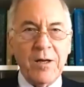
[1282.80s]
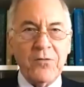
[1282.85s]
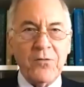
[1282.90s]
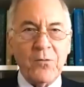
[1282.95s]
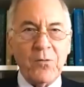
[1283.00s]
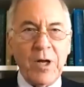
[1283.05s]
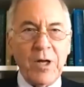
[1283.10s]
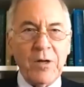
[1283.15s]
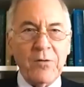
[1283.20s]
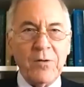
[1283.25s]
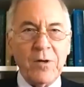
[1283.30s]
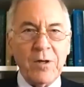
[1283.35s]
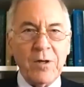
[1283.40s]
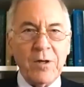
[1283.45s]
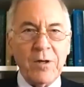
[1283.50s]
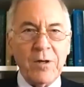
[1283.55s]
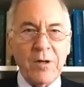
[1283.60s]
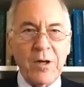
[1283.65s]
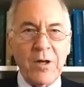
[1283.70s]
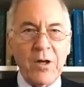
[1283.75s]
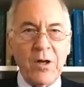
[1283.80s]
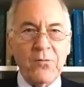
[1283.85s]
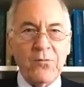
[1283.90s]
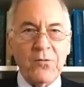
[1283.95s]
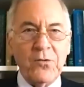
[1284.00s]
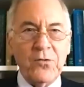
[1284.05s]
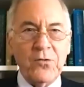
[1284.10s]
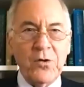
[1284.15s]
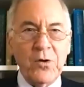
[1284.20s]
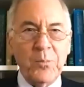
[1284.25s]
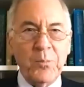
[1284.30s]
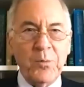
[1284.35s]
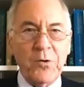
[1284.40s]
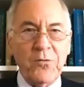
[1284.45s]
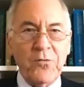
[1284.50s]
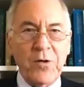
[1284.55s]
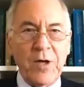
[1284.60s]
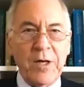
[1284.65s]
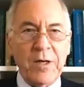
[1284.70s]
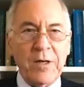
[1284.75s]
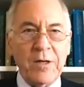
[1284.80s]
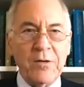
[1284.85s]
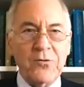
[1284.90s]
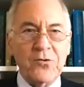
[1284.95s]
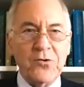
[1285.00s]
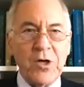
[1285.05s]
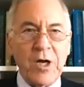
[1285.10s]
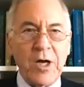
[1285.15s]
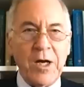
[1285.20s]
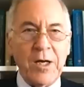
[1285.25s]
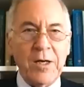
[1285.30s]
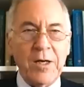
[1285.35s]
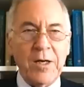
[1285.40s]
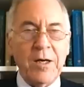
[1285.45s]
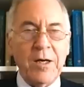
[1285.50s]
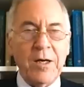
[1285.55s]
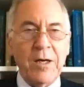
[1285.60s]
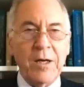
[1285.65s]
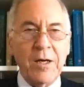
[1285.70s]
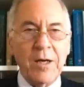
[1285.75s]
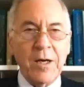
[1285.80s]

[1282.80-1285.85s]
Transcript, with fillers: It's around a little over 2% in China.